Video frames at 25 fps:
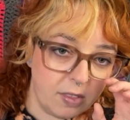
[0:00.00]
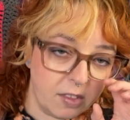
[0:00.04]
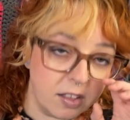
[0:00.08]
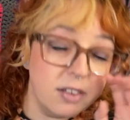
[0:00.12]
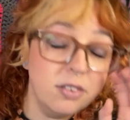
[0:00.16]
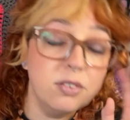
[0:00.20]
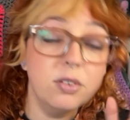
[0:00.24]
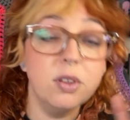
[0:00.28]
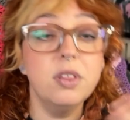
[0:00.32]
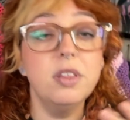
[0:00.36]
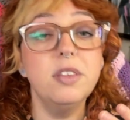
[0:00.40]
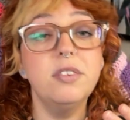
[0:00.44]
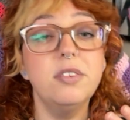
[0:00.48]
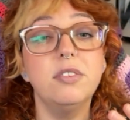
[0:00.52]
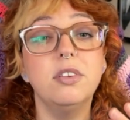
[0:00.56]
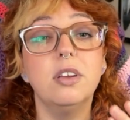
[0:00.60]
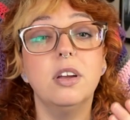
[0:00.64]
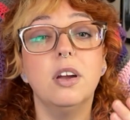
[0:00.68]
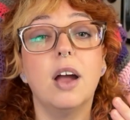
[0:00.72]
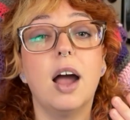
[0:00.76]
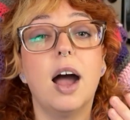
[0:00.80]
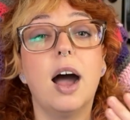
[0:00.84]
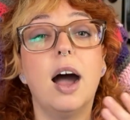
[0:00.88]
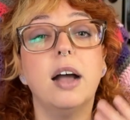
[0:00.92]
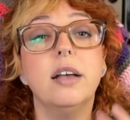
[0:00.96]
So this year
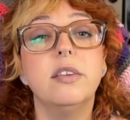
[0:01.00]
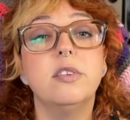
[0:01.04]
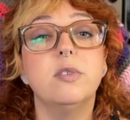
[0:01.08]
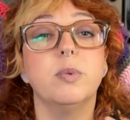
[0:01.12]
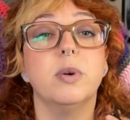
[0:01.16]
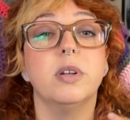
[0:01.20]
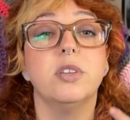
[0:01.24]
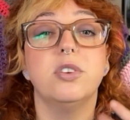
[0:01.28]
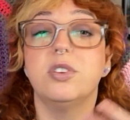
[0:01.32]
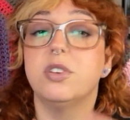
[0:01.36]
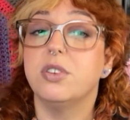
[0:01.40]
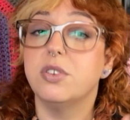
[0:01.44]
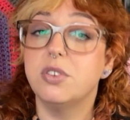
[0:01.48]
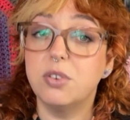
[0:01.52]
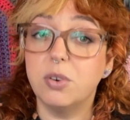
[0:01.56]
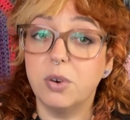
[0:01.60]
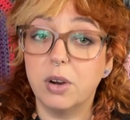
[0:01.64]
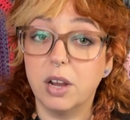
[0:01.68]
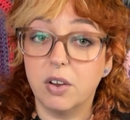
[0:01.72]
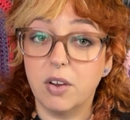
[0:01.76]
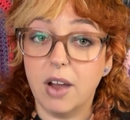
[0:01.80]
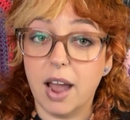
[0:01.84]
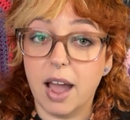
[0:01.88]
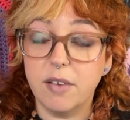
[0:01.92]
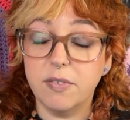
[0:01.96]
I switched to
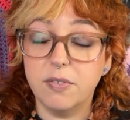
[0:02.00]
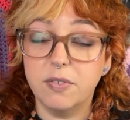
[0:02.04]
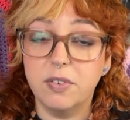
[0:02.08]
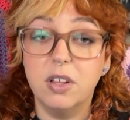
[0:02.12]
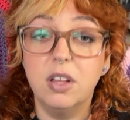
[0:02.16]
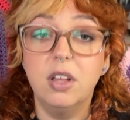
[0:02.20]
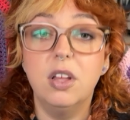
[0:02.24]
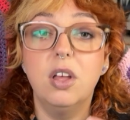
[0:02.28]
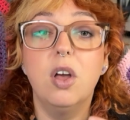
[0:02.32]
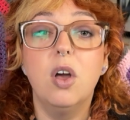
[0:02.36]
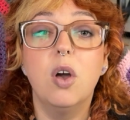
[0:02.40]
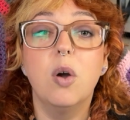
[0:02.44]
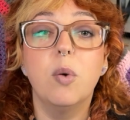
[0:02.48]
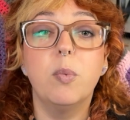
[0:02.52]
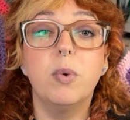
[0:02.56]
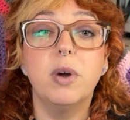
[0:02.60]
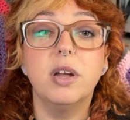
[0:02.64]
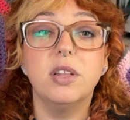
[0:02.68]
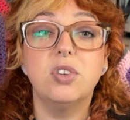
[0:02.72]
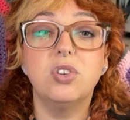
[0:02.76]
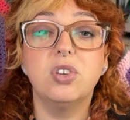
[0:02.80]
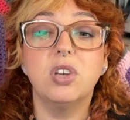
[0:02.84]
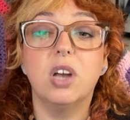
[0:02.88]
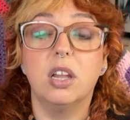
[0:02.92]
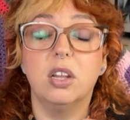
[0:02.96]
Storygraph,
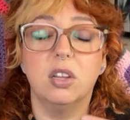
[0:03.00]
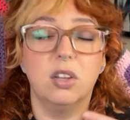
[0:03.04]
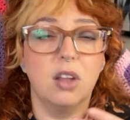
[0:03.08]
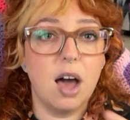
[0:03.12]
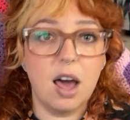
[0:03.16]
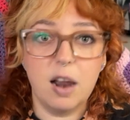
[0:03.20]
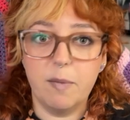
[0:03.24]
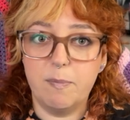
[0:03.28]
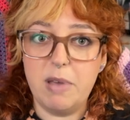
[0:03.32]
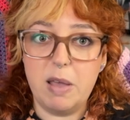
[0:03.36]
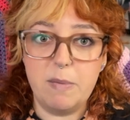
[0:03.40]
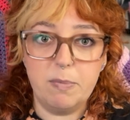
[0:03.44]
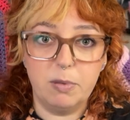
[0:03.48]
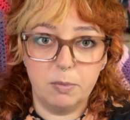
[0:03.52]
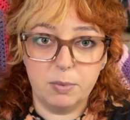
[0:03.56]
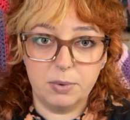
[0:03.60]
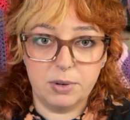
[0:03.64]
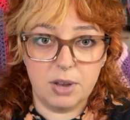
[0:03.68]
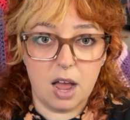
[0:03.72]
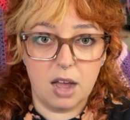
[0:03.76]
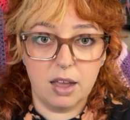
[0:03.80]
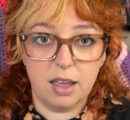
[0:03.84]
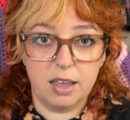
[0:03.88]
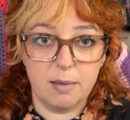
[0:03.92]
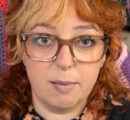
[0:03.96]
which a lot of people have been
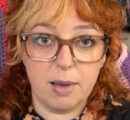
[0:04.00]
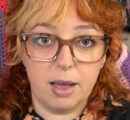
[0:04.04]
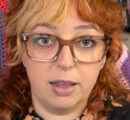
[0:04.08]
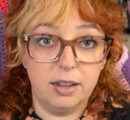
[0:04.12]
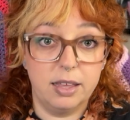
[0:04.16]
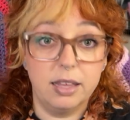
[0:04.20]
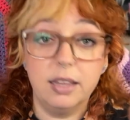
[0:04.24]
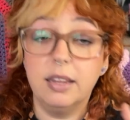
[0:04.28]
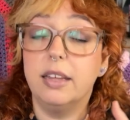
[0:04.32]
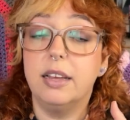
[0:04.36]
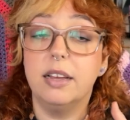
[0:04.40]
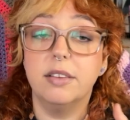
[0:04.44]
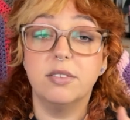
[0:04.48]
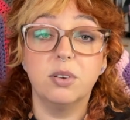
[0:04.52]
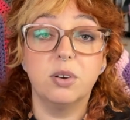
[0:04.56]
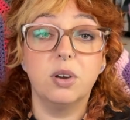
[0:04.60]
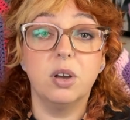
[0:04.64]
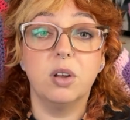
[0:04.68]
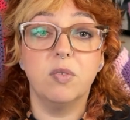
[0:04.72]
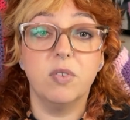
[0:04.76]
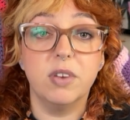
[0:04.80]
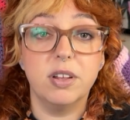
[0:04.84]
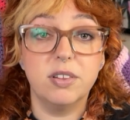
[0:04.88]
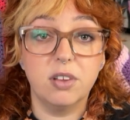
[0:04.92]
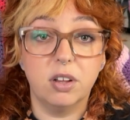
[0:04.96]
talking about lately as a
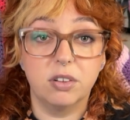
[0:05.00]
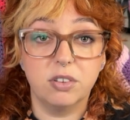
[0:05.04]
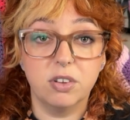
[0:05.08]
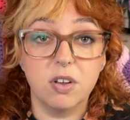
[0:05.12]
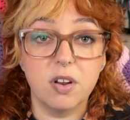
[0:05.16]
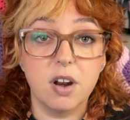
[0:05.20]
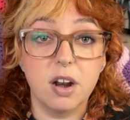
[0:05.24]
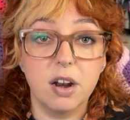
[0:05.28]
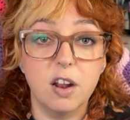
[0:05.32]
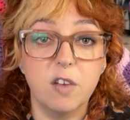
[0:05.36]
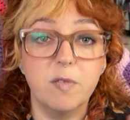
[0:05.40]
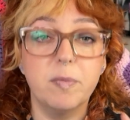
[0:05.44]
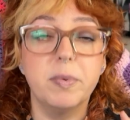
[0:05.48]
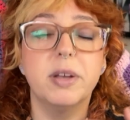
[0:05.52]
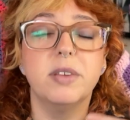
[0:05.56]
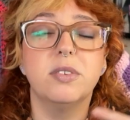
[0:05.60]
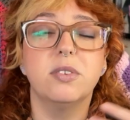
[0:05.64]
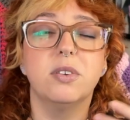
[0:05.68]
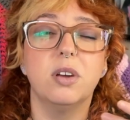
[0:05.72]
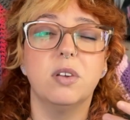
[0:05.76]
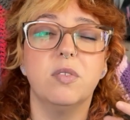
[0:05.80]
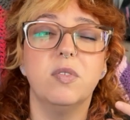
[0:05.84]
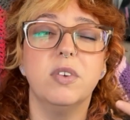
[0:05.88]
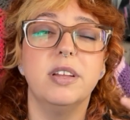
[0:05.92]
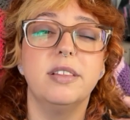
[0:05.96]
Goodreads alternative because
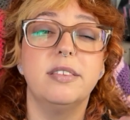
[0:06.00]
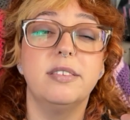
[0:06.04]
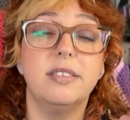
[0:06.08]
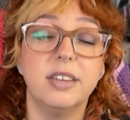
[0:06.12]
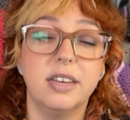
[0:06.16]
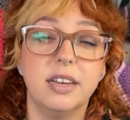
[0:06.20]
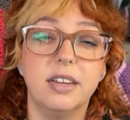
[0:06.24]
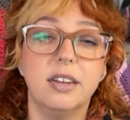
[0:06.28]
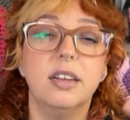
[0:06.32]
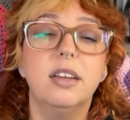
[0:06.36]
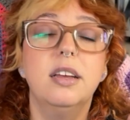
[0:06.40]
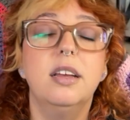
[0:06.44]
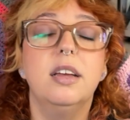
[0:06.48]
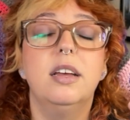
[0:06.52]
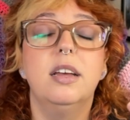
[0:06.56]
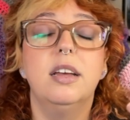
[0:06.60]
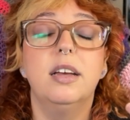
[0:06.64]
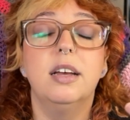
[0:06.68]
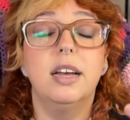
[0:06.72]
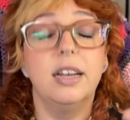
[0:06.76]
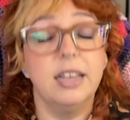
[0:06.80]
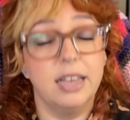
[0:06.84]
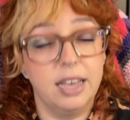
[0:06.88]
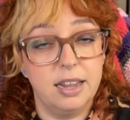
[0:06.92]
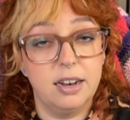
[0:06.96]
Goodreads did,
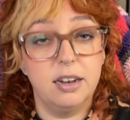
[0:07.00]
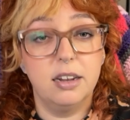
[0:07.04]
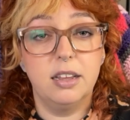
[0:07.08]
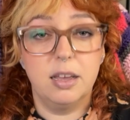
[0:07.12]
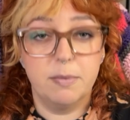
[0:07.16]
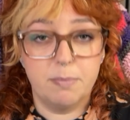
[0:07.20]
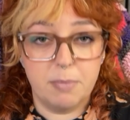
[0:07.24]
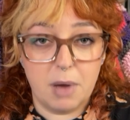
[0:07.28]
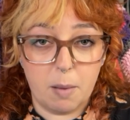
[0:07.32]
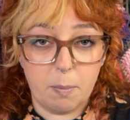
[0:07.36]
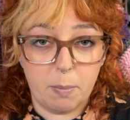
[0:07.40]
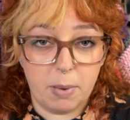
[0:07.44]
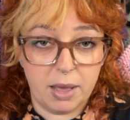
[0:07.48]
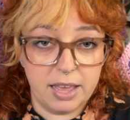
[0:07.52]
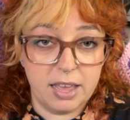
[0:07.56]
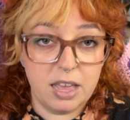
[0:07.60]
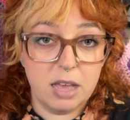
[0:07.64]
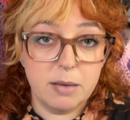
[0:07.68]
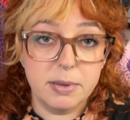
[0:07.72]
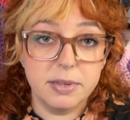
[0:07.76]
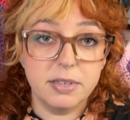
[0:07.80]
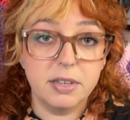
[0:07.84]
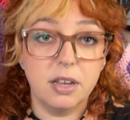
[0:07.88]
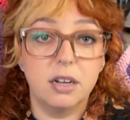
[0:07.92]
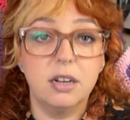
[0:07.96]
again, get bought by
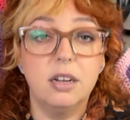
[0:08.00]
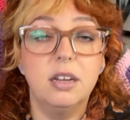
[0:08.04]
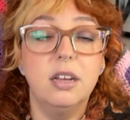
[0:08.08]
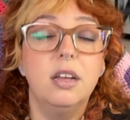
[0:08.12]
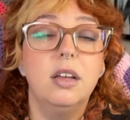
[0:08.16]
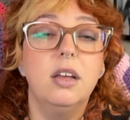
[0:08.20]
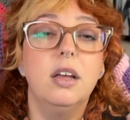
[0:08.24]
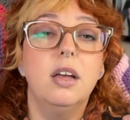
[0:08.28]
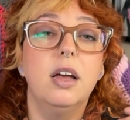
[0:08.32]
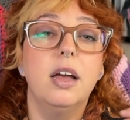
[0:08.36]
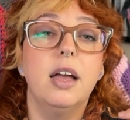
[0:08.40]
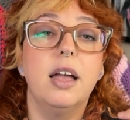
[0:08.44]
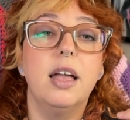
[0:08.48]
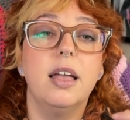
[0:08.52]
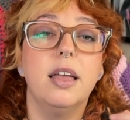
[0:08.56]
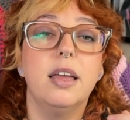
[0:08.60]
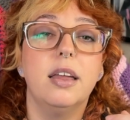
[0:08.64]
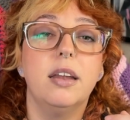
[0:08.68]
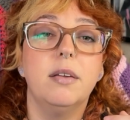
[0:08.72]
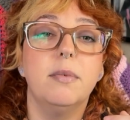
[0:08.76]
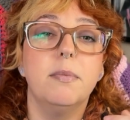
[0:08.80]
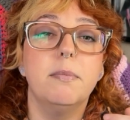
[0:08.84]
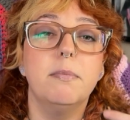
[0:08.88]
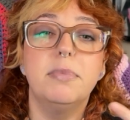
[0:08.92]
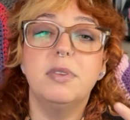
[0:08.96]
Amazon,
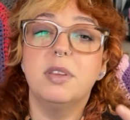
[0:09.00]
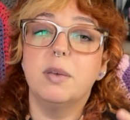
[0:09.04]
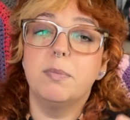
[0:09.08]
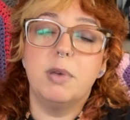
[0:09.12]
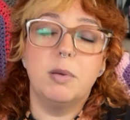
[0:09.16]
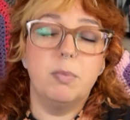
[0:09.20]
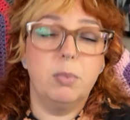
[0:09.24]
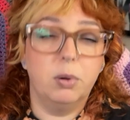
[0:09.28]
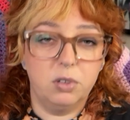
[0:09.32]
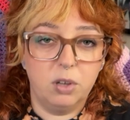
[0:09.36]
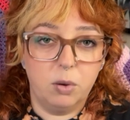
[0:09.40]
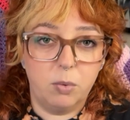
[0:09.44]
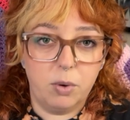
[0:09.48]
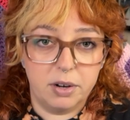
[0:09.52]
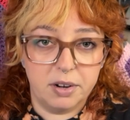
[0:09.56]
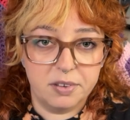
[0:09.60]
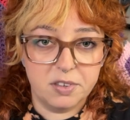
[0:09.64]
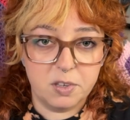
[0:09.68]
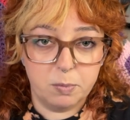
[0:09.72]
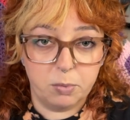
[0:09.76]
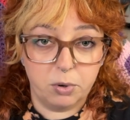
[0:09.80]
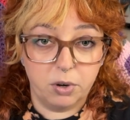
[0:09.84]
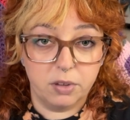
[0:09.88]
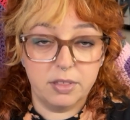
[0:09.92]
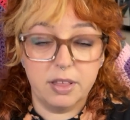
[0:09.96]
and some people don't want to
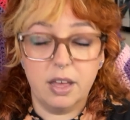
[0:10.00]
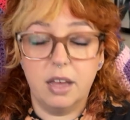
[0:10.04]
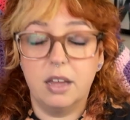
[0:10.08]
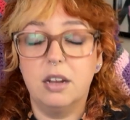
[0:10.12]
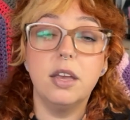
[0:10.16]
support that.